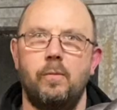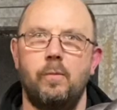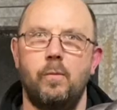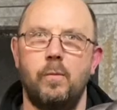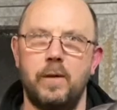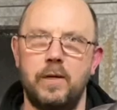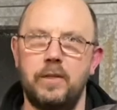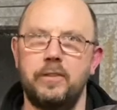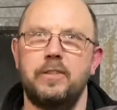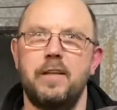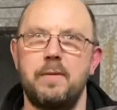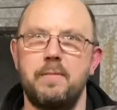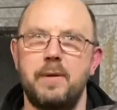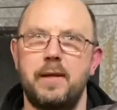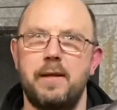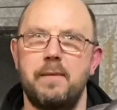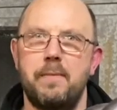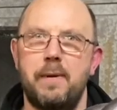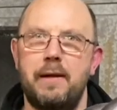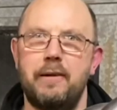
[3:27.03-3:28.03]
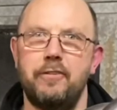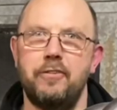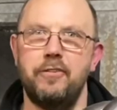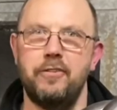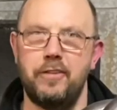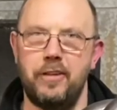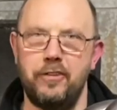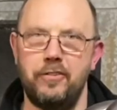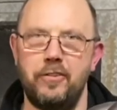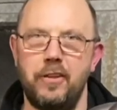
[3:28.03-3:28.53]
We're not done with comparison
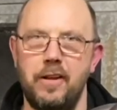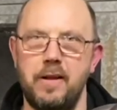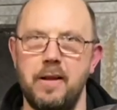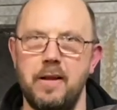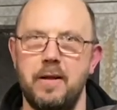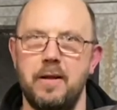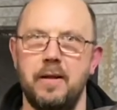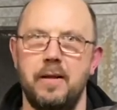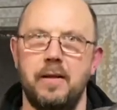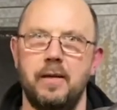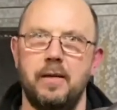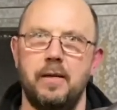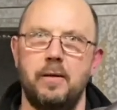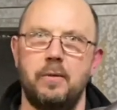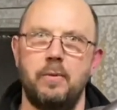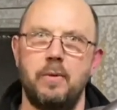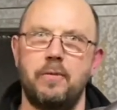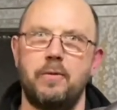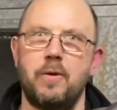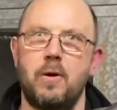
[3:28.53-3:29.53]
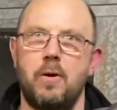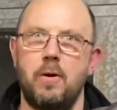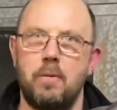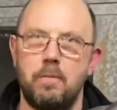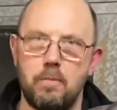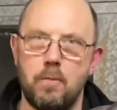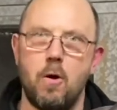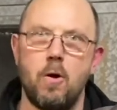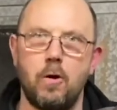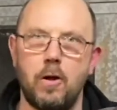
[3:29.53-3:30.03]
testing. We've
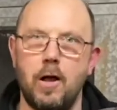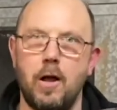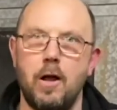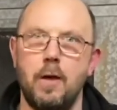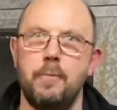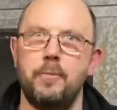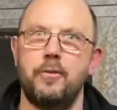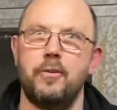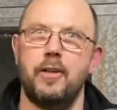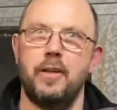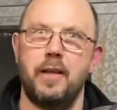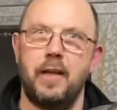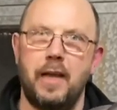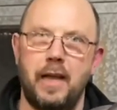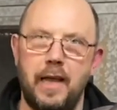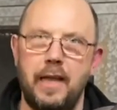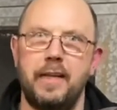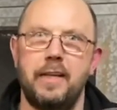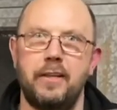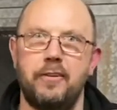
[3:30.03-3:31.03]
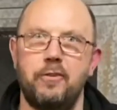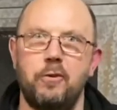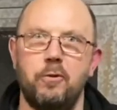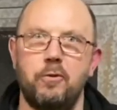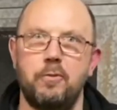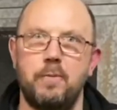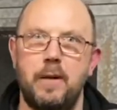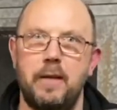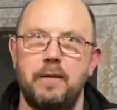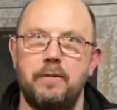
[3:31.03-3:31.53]
got more carbs and
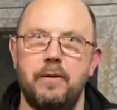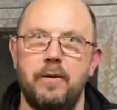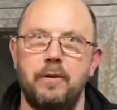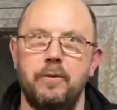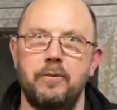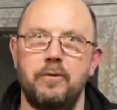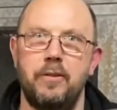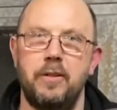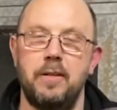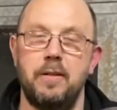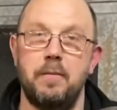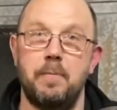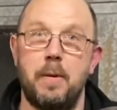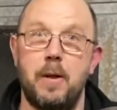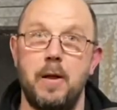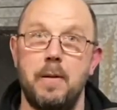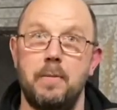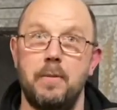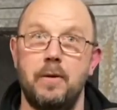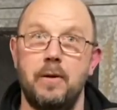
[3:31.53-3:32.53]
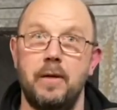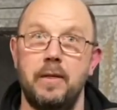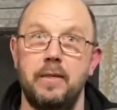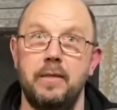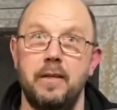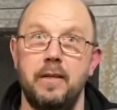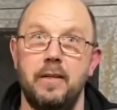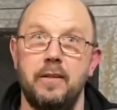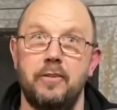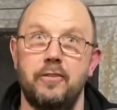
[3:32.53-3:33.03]
exhaust manifolds in the
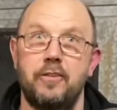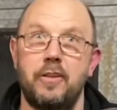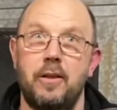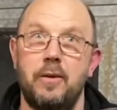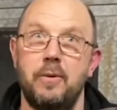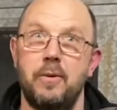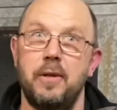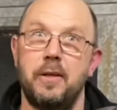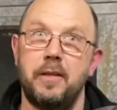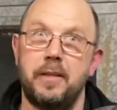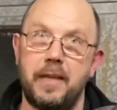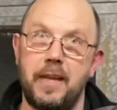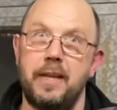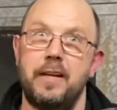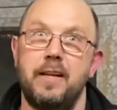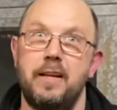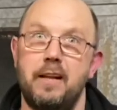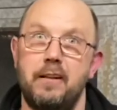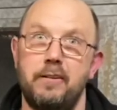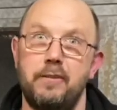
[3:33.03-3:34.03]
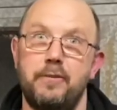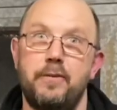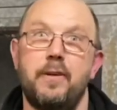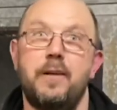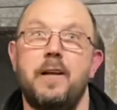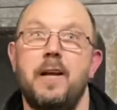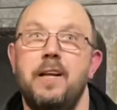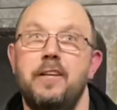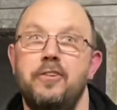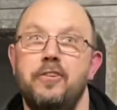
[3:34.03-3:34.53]
pipeline. So get the
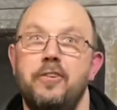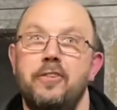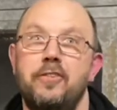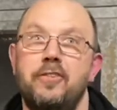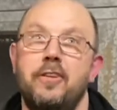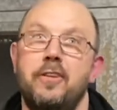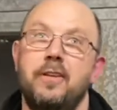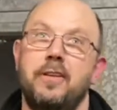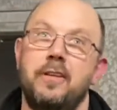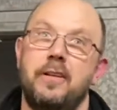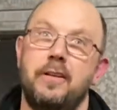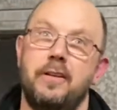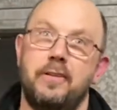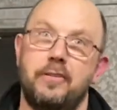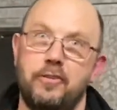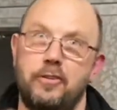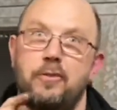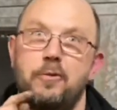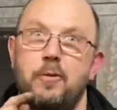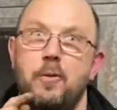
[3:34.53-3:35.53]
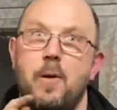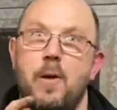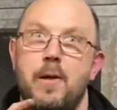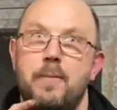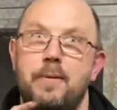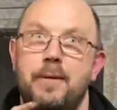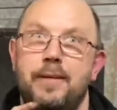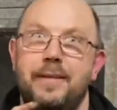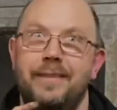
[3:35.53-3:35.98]
notifications, subscribe.